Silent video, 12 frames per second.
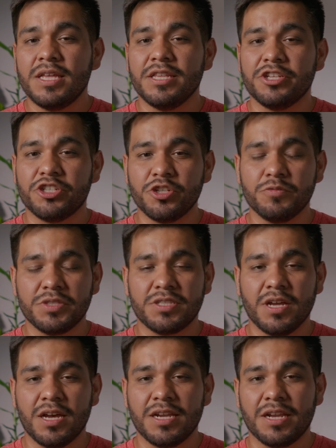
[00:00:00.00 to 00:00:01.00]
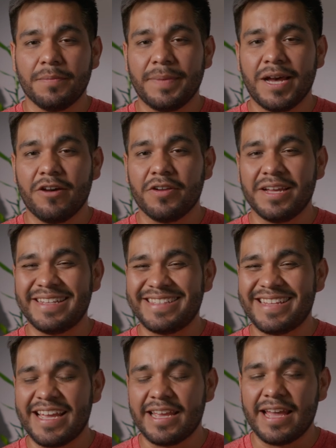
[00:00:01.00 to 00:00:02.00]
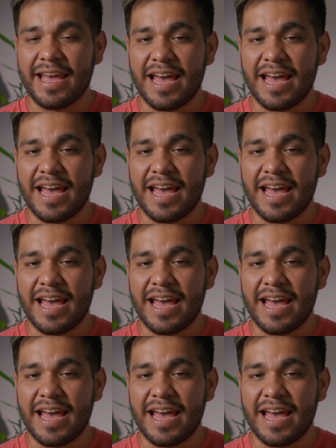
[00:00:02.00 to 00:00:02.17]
The shoot was done in about a day and a